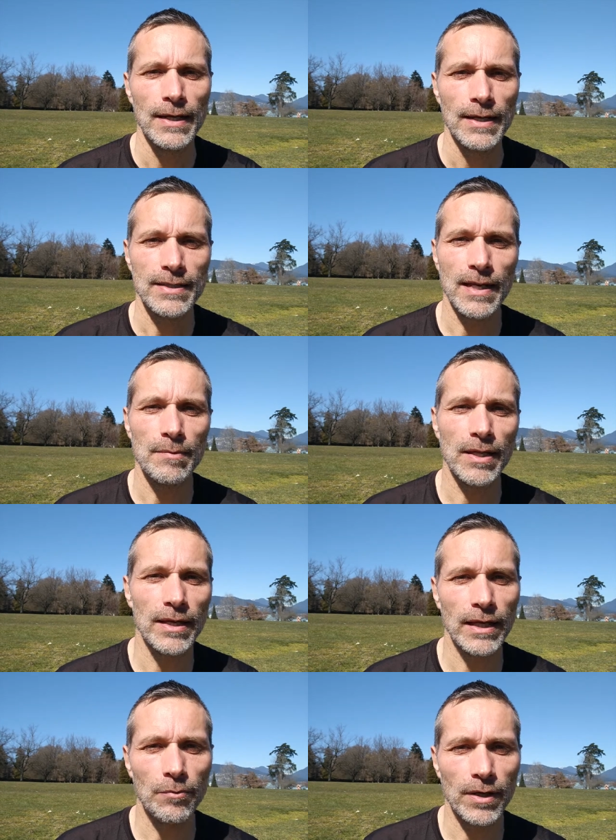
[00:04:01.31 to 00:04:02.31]
Same
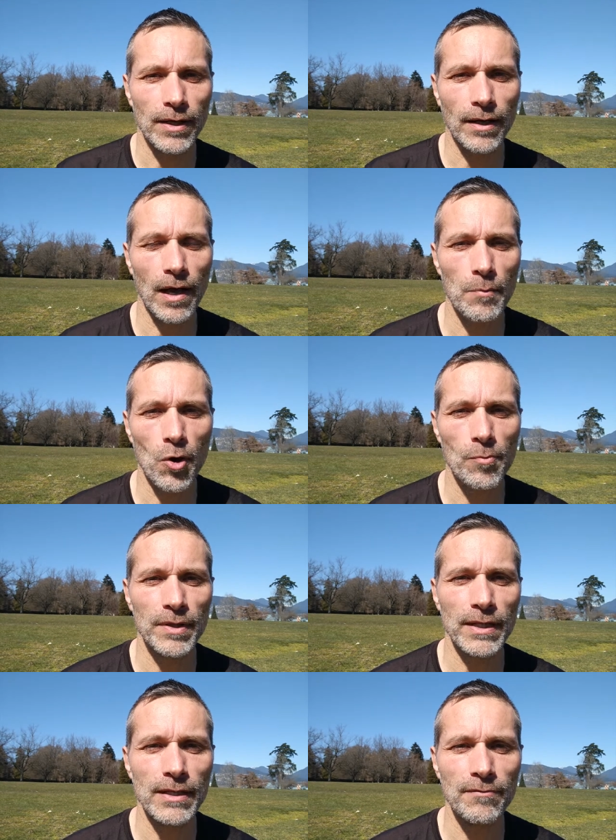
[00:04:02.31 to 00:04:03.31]
thing, he would come home
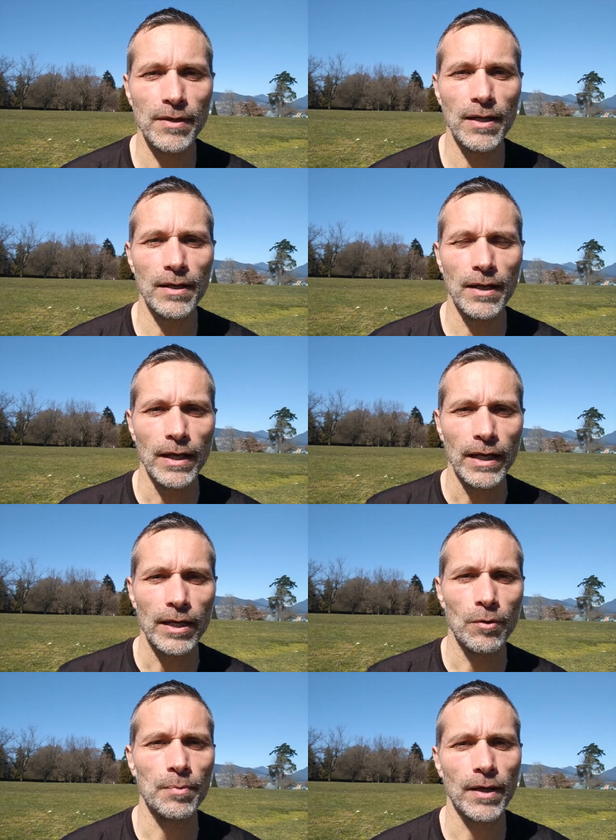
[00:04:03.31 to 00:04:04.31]
in the evening, he
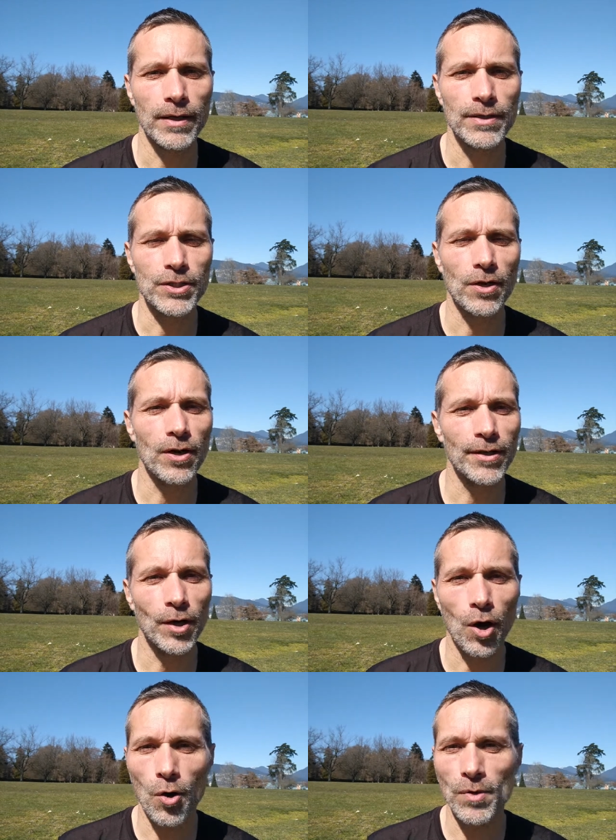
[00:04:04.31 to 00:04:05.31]
would plug in his car.
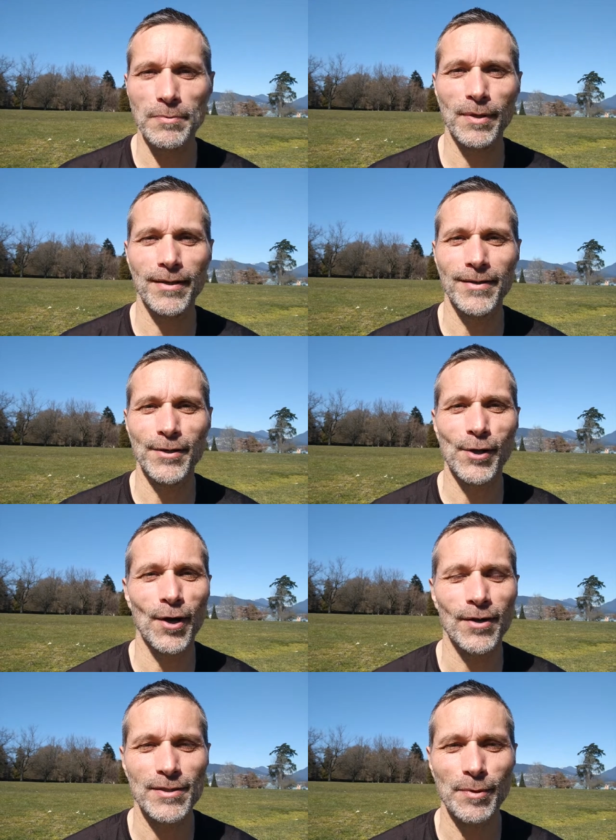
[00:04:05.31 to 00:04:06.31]
You always plug in your
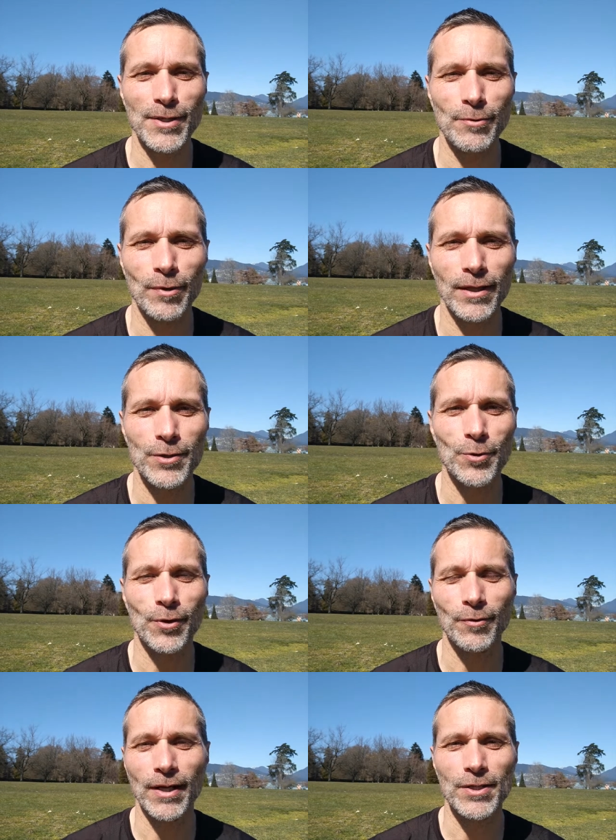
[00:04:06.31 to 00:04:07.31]
car, especially with a
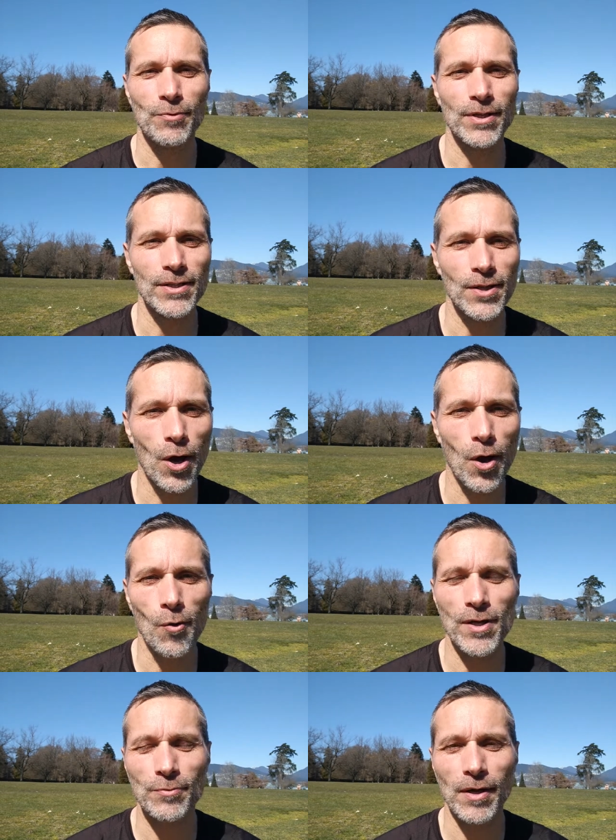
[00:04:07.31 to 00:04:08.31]
shorter range one.
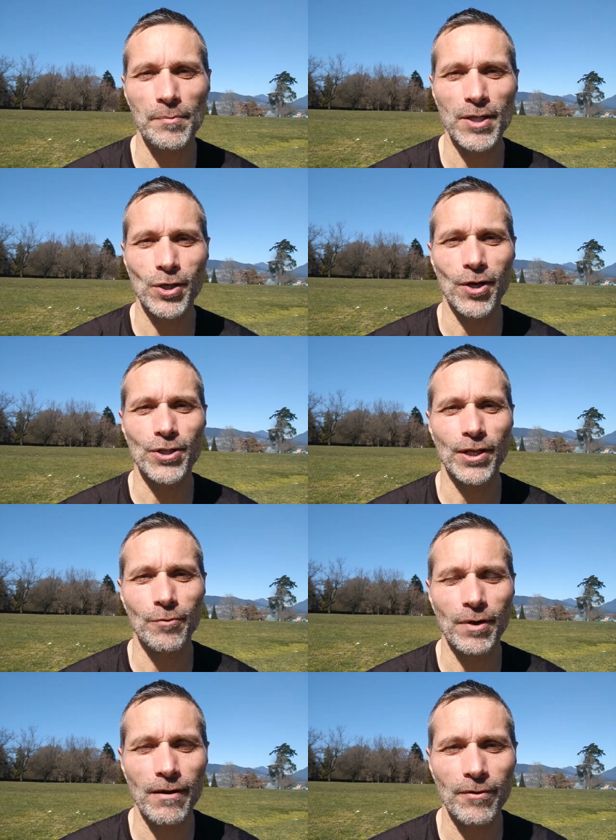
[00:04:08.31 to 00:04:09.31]
Always want to be charging it
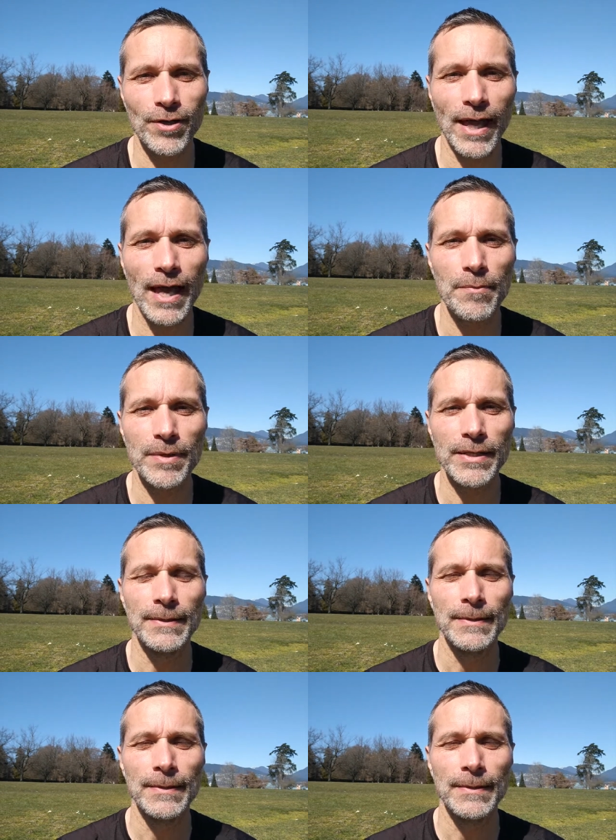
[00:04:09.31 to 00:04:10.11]
whenever you can be.